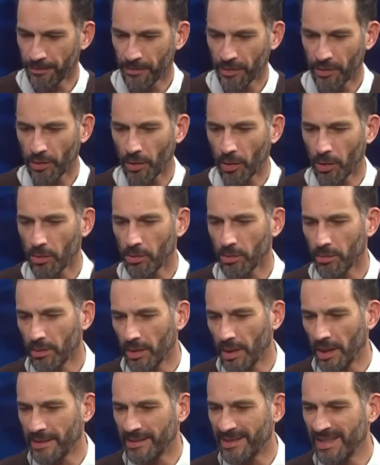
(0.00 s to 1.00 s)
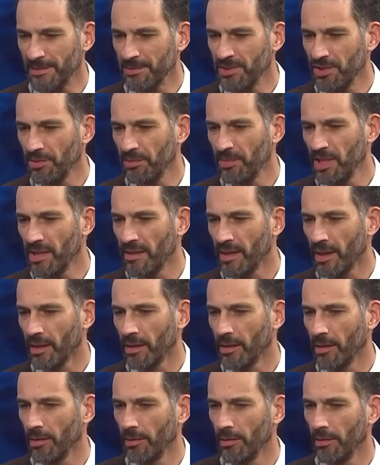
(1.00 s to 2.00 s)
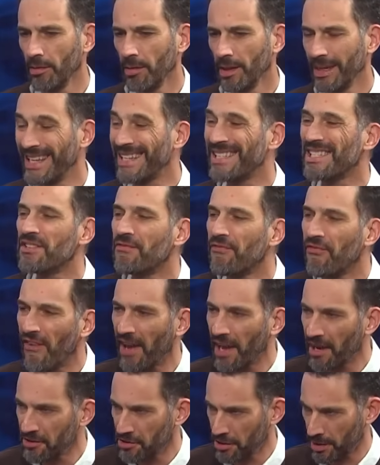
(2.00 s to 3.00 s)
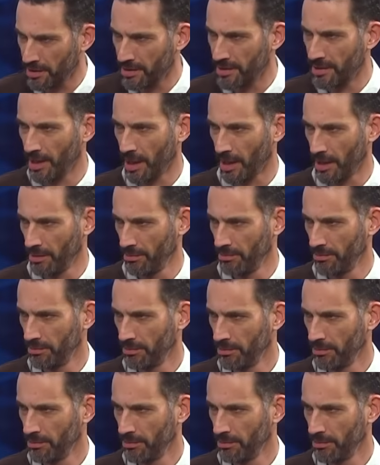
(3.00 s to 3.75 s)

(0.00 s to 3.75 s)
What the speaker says: So, it seems to me that it is fair to say